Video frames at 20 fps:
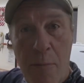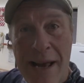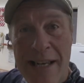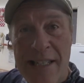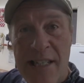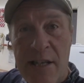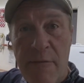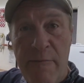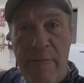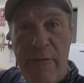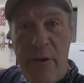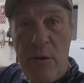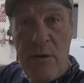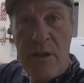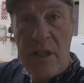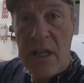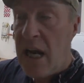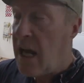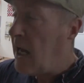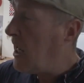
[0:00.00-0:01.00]
Mexican food
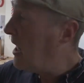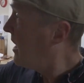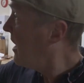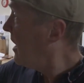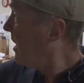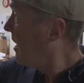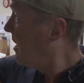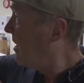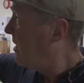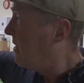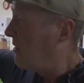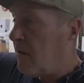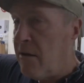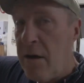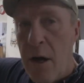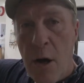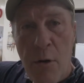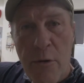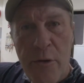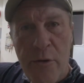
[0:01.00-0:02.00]
today,
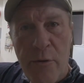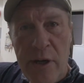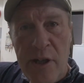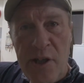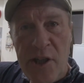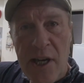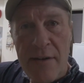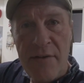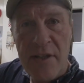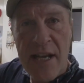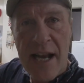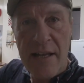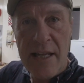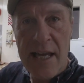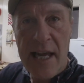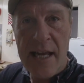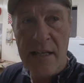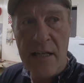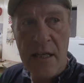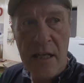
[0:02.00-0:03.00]
no 3 chefs down the
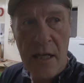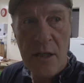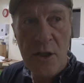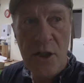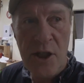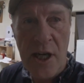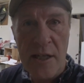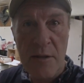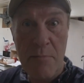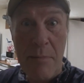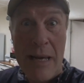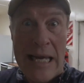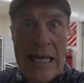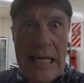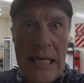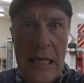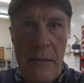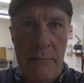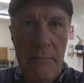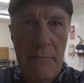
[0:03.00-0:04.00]
end. Just me.
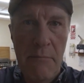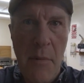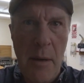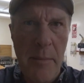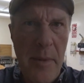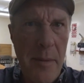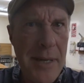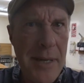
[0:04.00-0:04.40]
Might be